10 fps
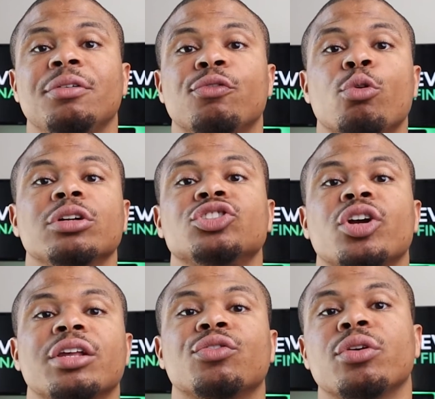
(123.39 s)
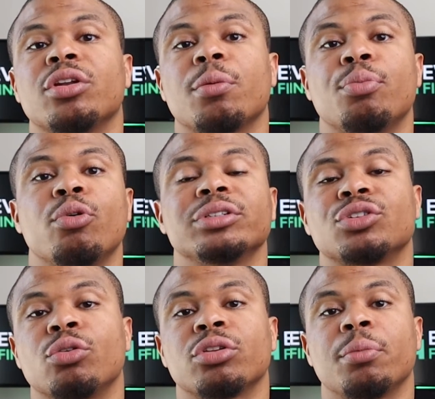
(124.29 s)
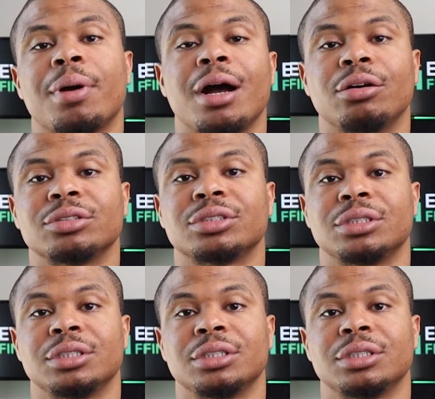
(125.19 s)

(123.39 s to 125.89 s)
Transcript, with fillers: before transferring their points or their miles.